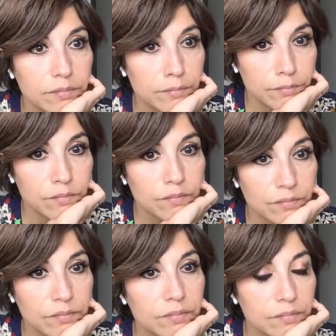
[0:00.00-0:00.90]

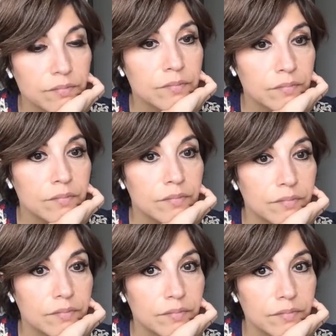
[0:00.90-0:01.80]

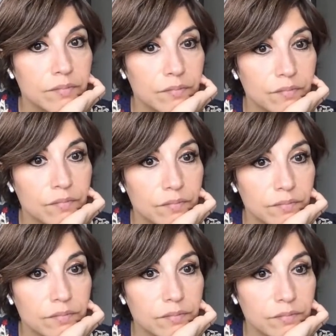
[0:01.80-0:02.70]

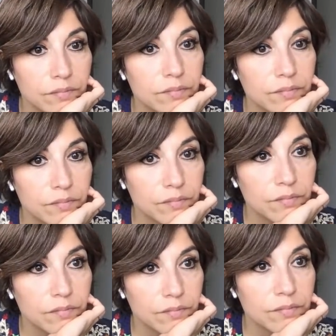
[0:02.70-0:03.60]

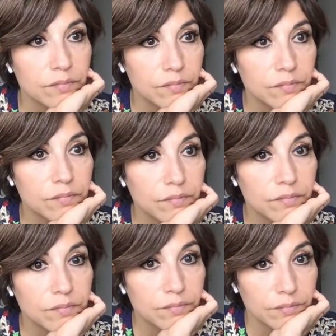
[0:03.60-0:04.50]

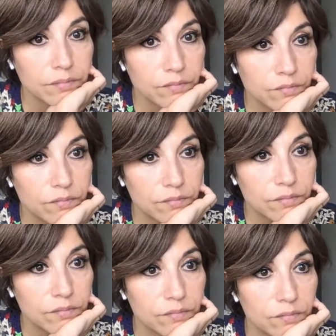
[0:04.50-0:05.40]

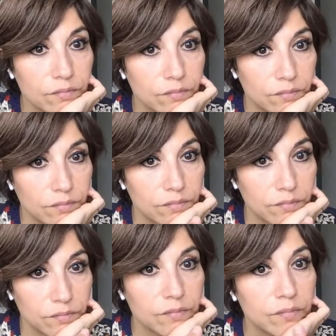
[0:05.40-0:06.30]

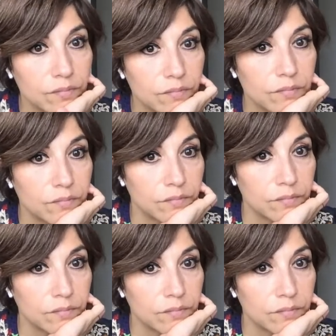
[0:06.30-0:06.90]
The person shown says nothing.